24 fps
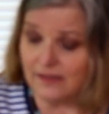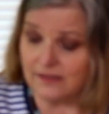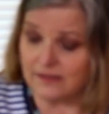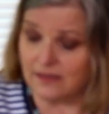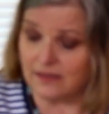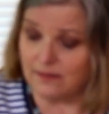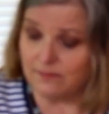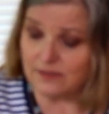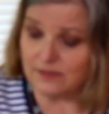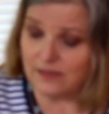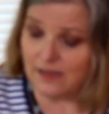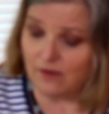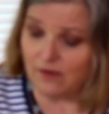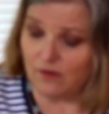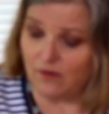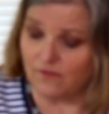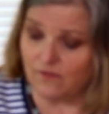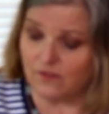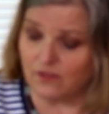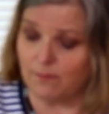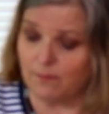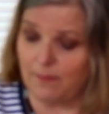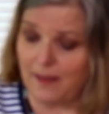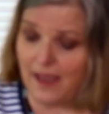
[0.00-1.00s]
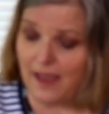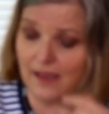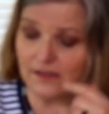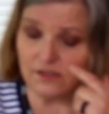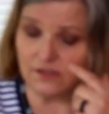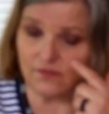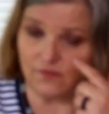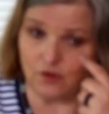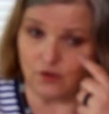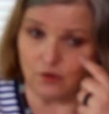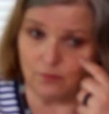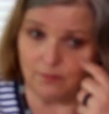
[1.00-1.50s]
Seems like over the
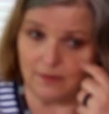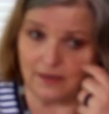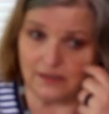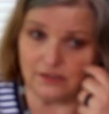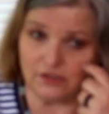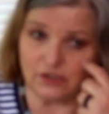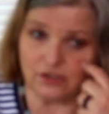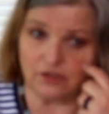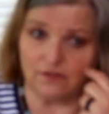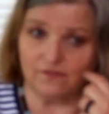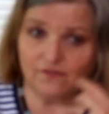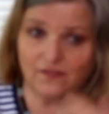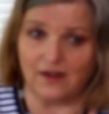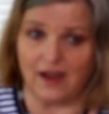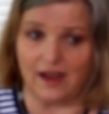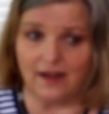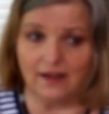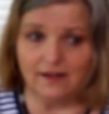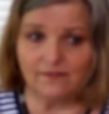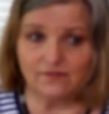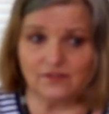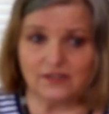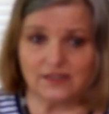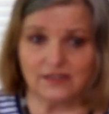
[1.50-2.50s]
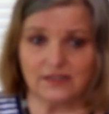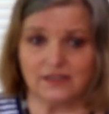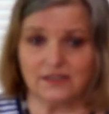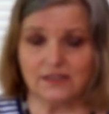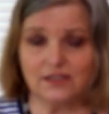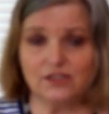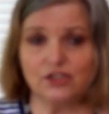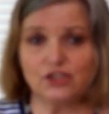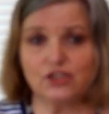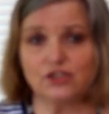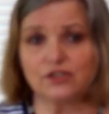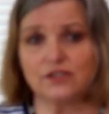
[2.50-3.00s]
past few months, you've kind of
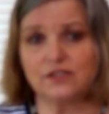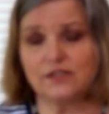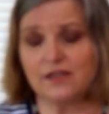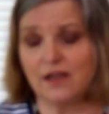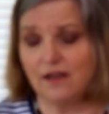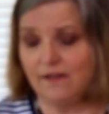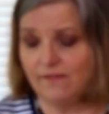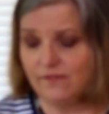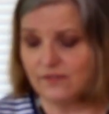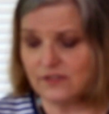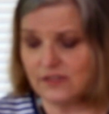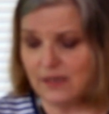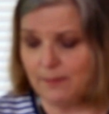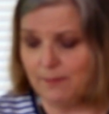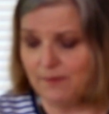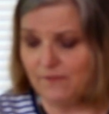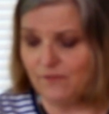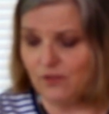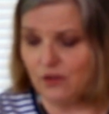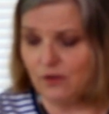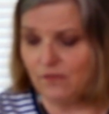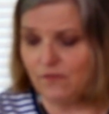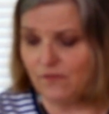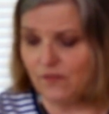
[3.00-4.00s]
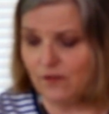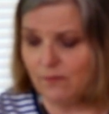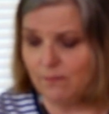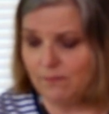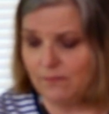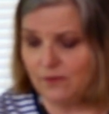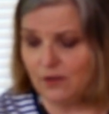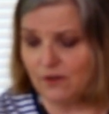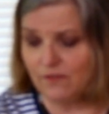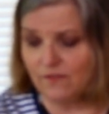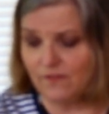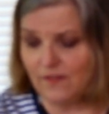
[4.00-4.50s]
distanced yourself, some of you,
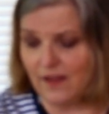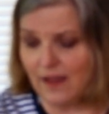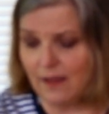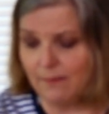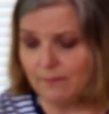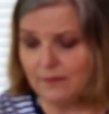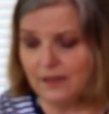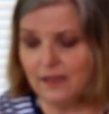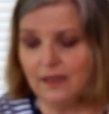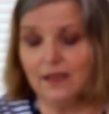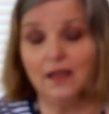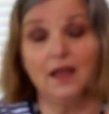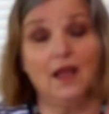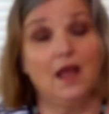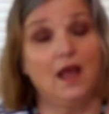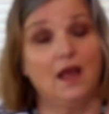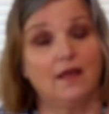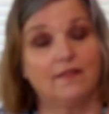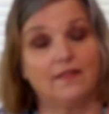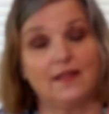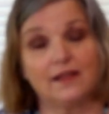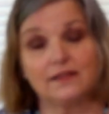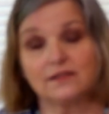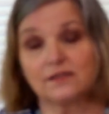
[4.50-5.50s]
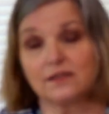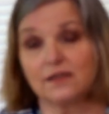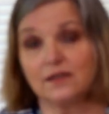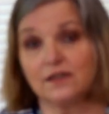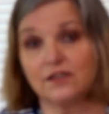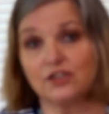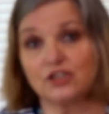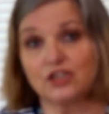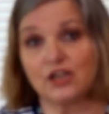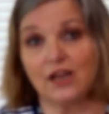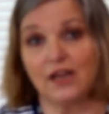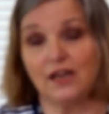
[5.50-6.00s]
from your family. That's
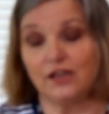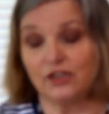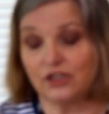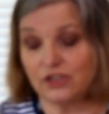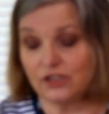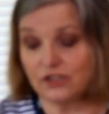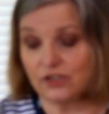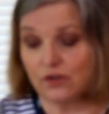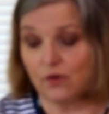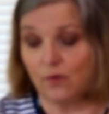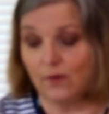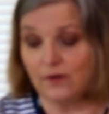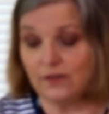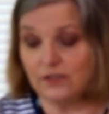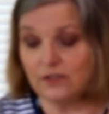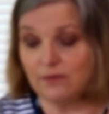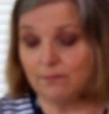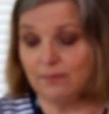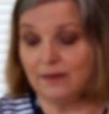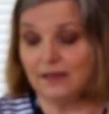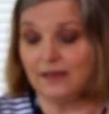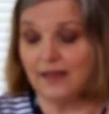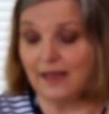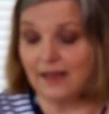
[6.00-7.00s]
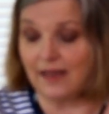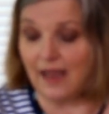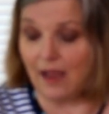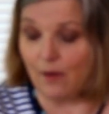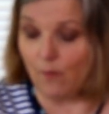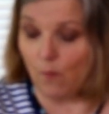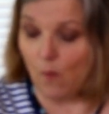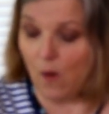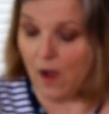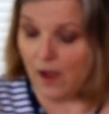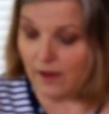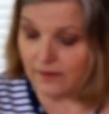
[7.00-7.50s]
going to change. It's going to be like,
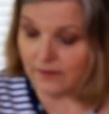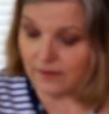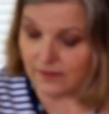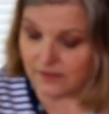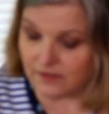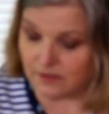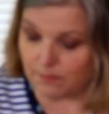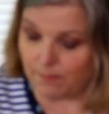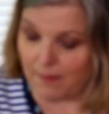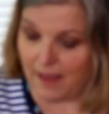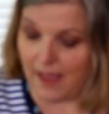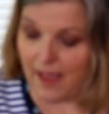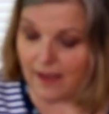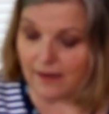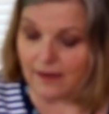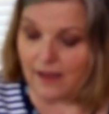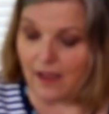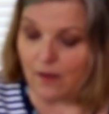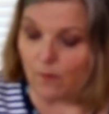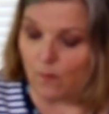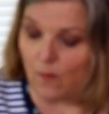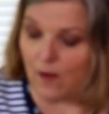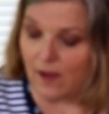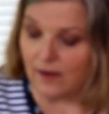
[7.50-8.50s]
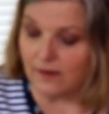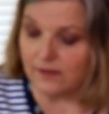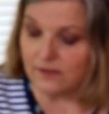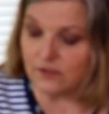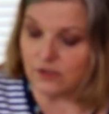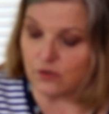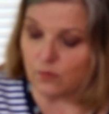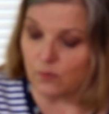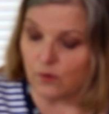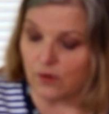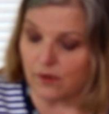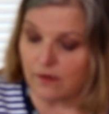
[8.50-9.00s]
I want this back. I want
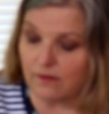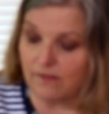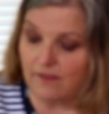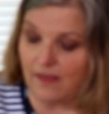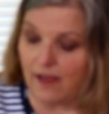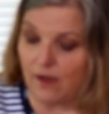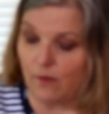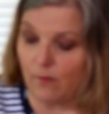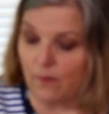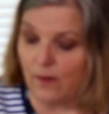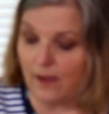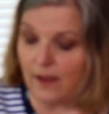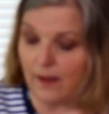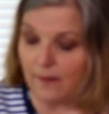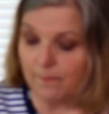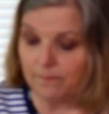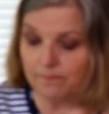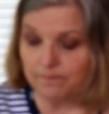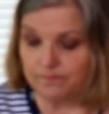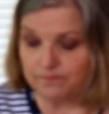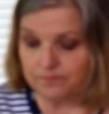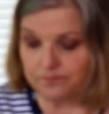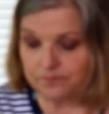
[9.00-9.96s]
it to work that way.